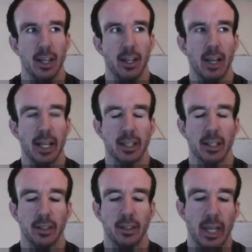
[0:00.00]
like
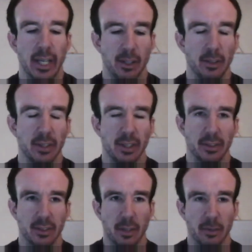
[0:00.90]

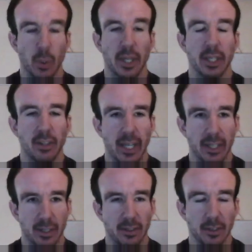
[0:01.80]
diagnosis, kind of quicker
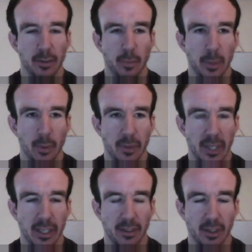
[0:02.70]
diagnosis for people, I
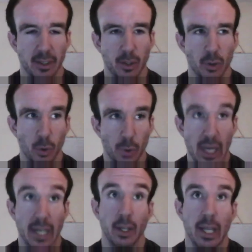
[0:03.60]
think isn't,
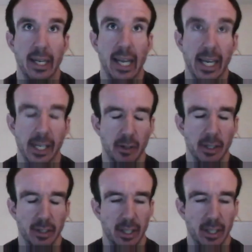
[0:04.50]
and
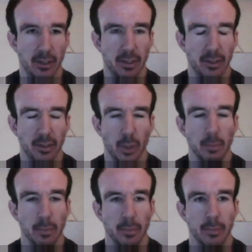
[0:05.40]
accurate diagnosis as
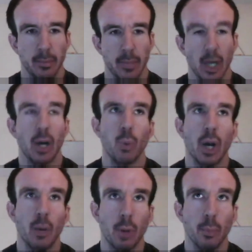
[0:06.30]
well. Oh,
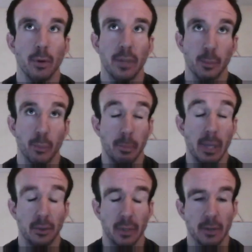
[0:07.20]
and one more thing,
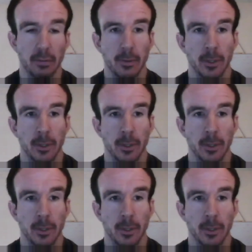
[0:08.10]
mental health.